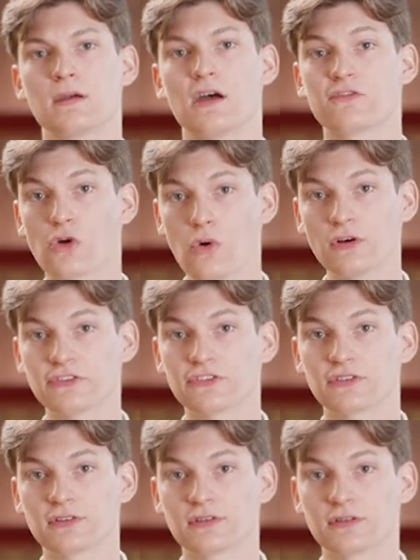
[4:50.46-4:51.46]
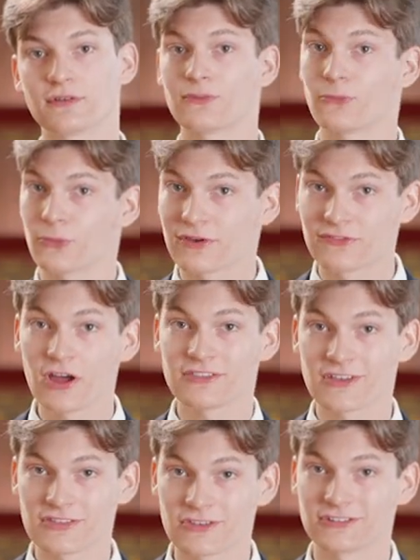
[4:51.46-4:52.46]
Of course, we have
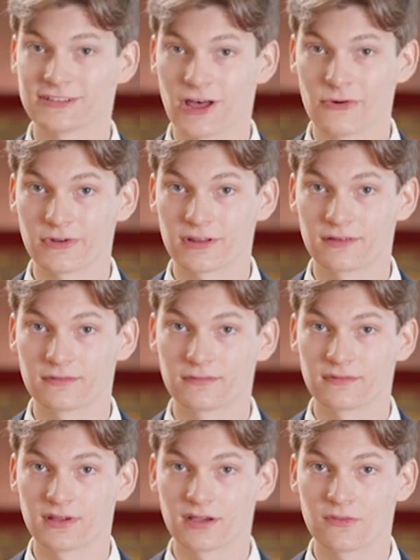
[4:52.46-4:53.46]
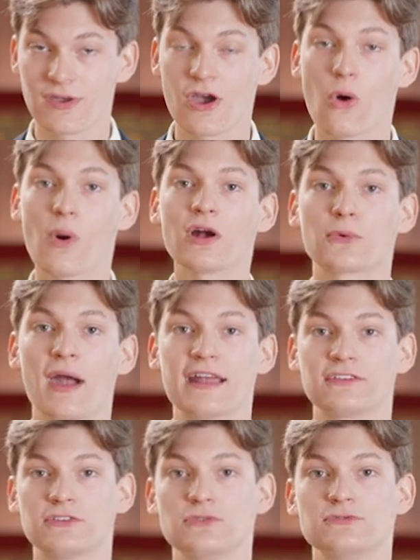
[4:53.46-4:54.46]
not done this alone. We owe our
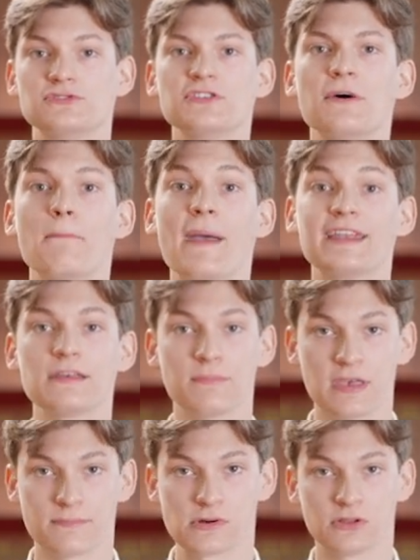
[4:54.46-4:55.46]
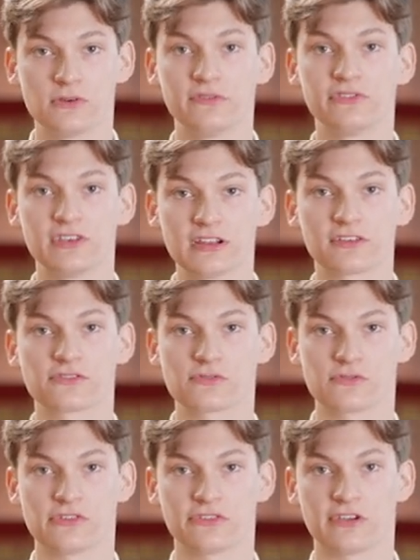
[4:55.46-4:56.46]
gratitude to the many people who've seen us
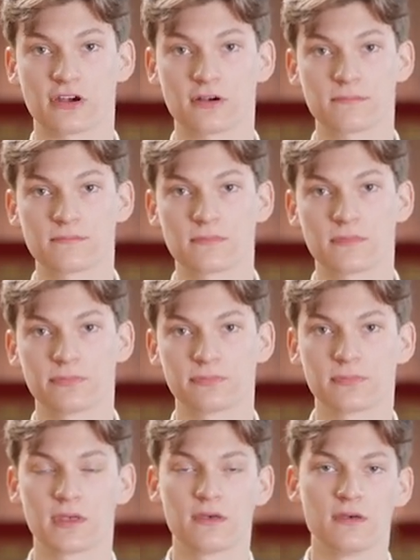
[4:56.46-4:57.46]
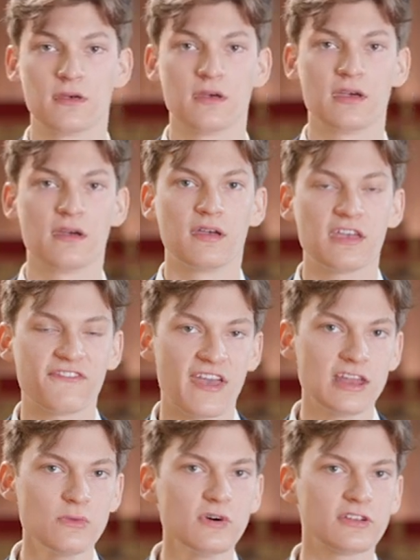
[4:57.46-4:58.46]
through this year. If
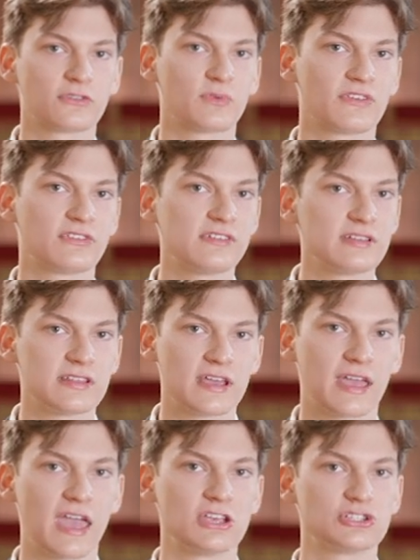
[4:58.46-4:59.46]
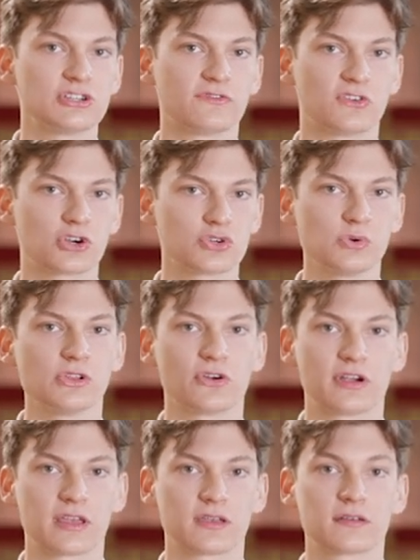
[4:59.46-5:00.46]
anyone has risen to the occasion of virtual
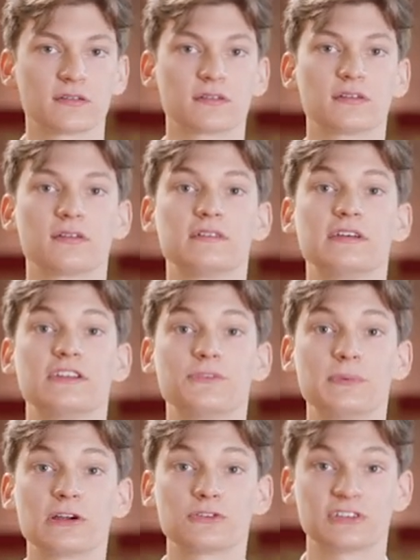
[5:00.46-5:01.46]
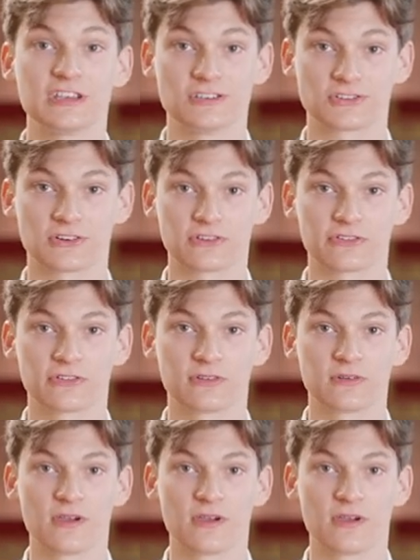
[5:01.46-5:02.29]
learning, it has been our teachers.